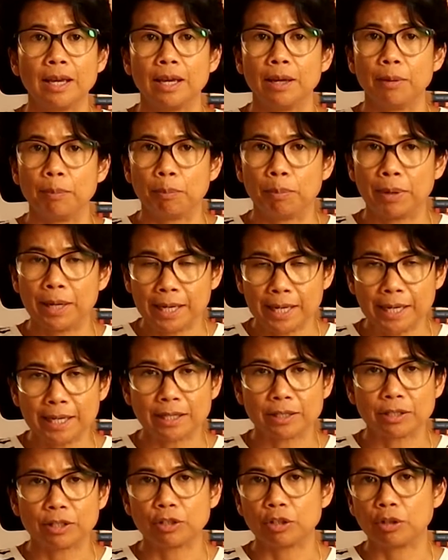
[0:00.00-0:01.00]
it
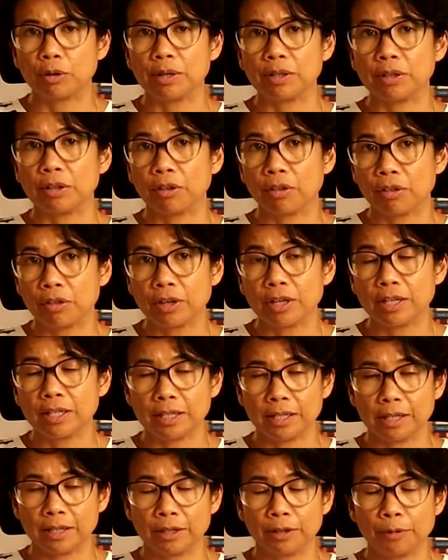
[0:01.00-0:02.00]
peaked during the third
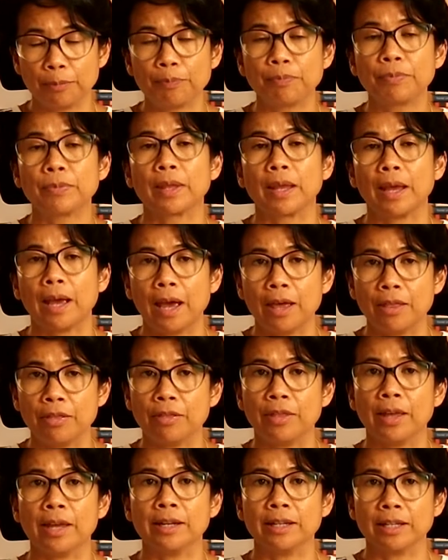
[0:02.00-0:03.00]
year,
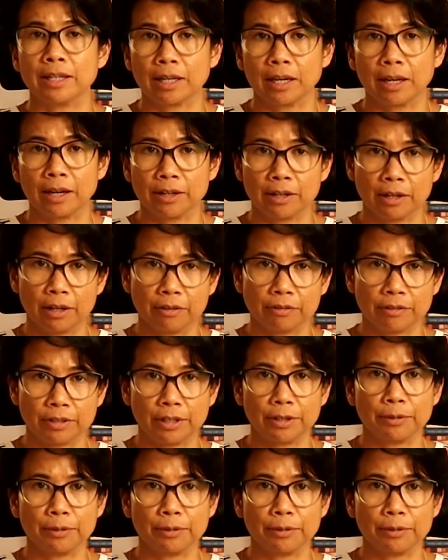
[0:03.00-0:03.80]
and then declined after.